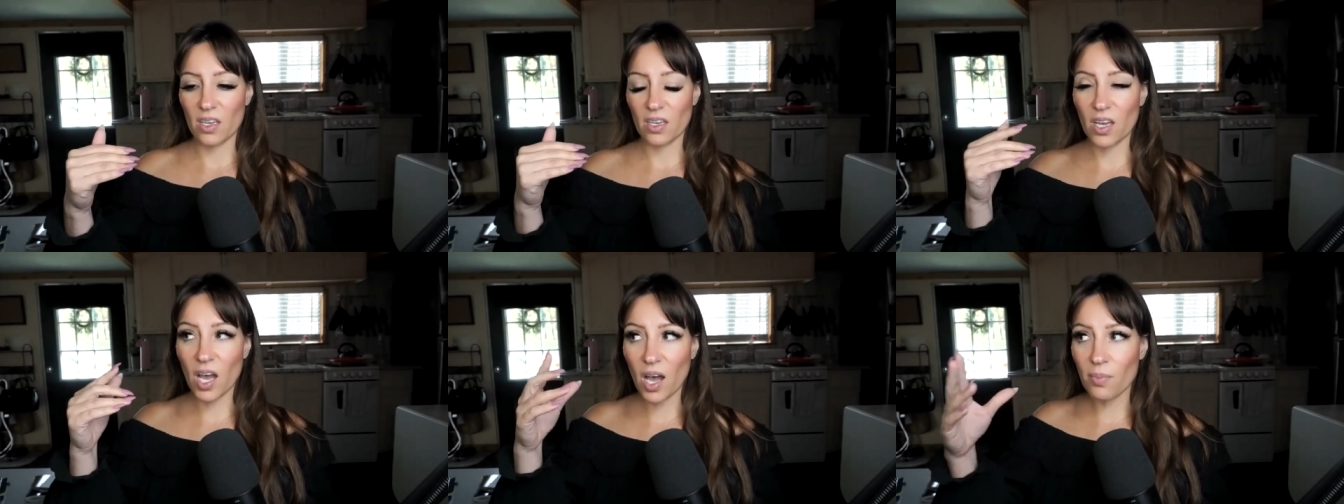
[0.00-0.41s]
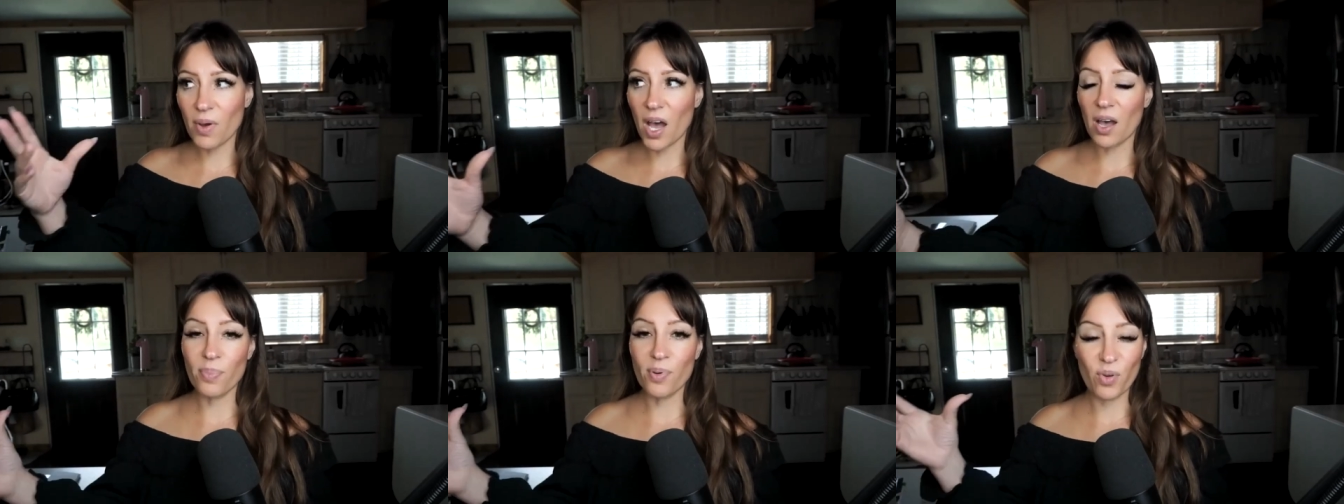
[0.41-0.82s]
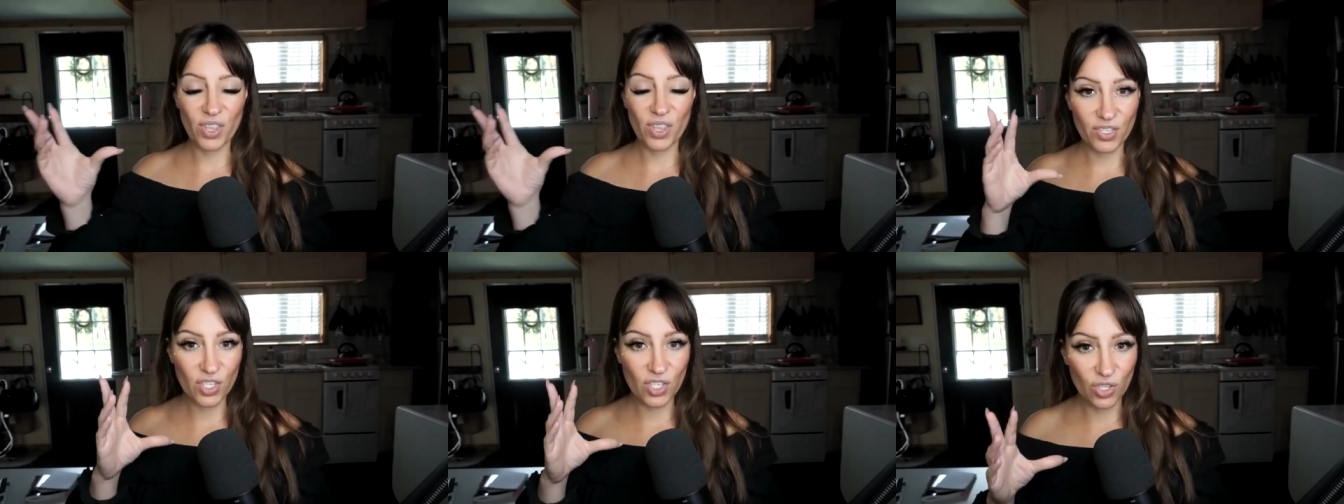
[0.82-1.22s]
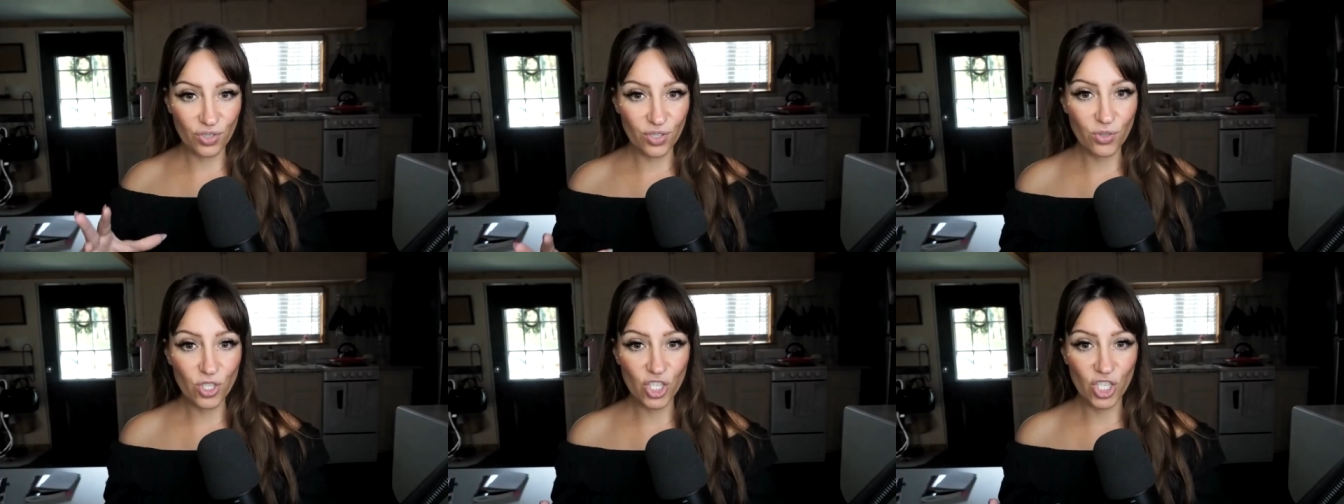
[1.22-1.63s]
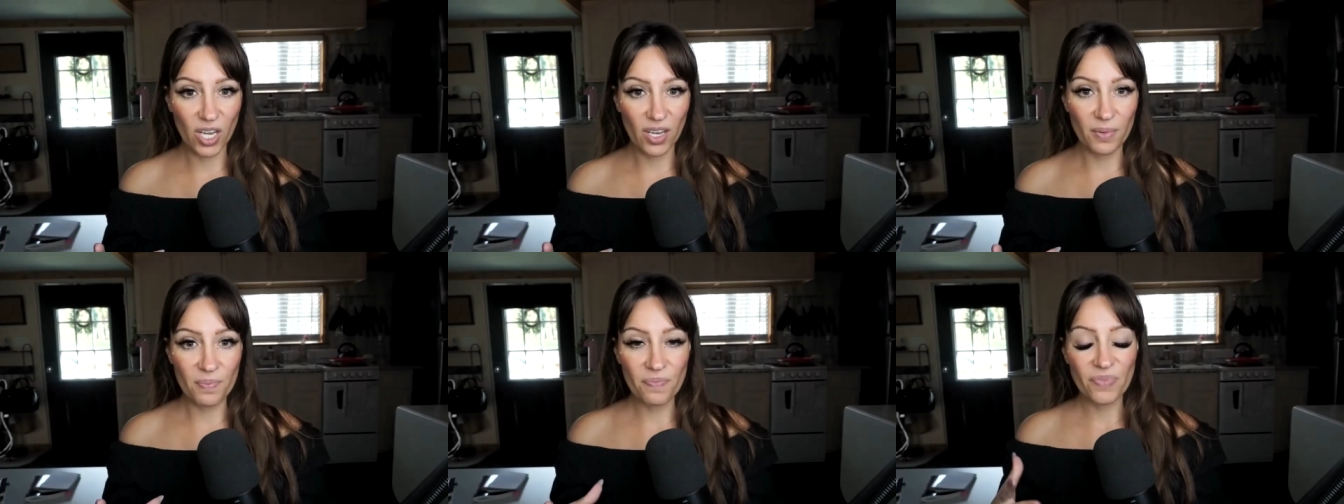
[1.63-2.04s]
come up with a
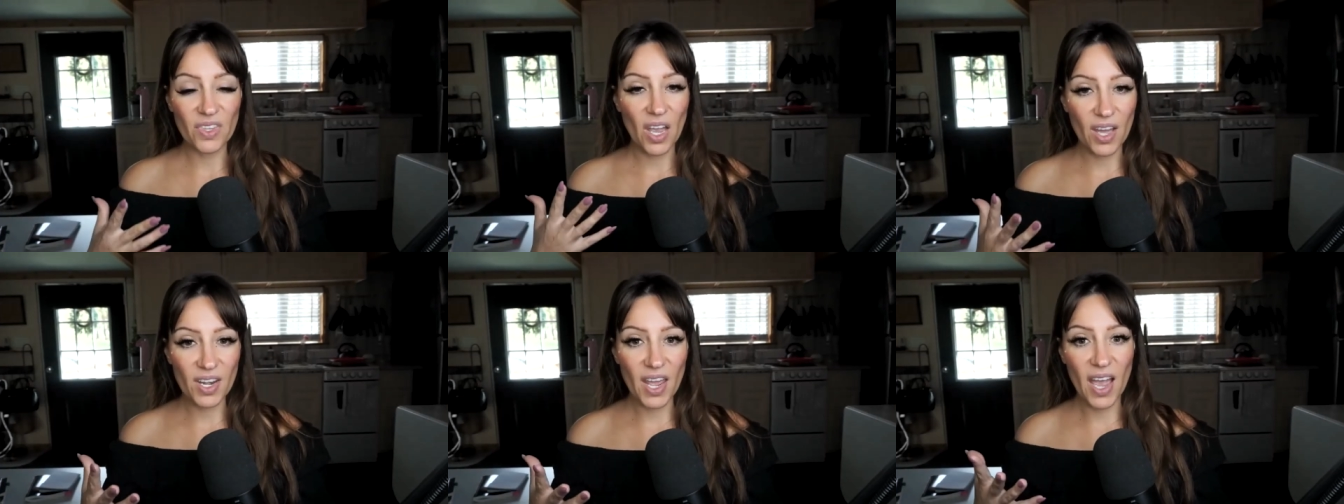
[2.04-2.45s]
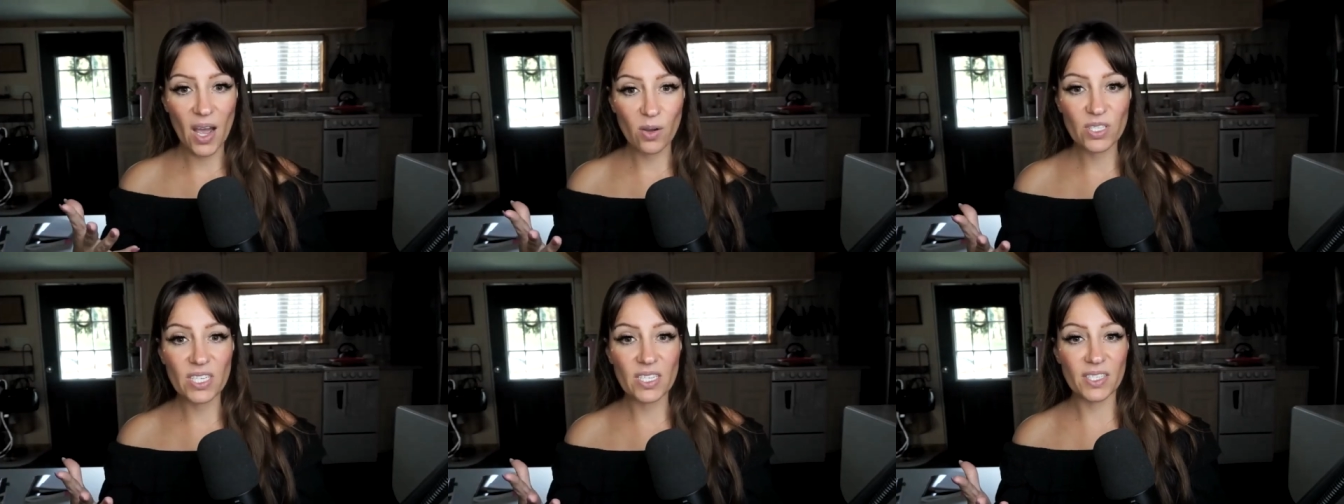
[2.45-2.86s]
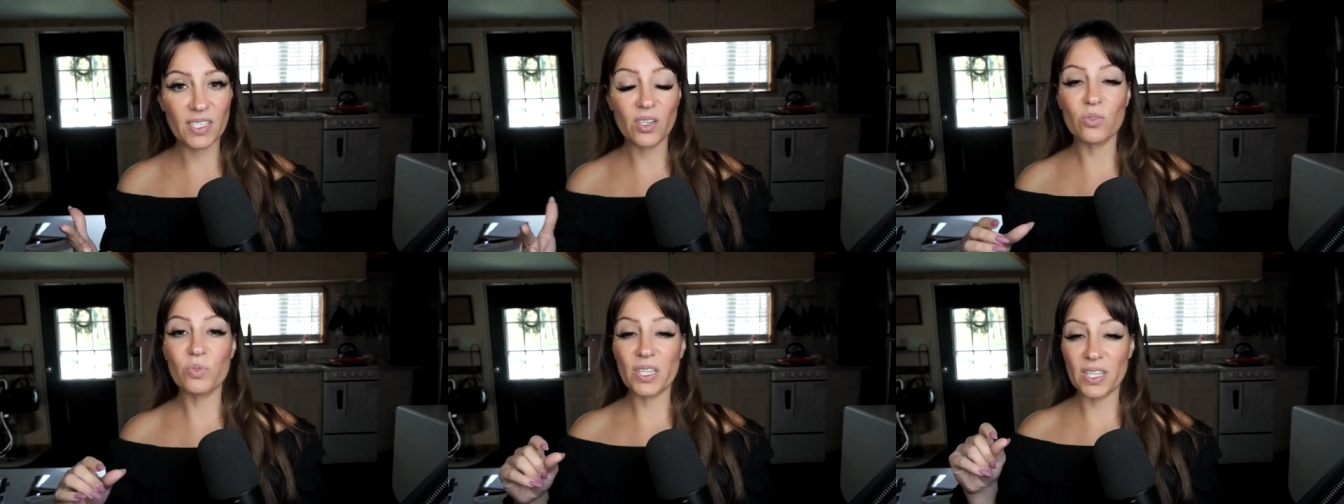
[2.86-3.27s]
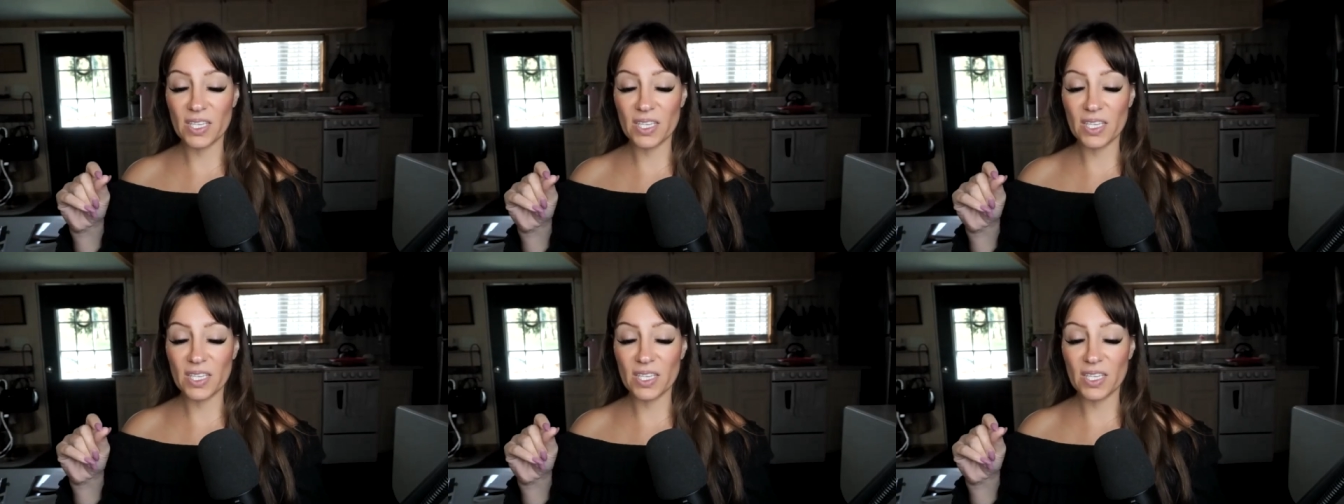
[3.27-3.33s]
solution on how to deal with,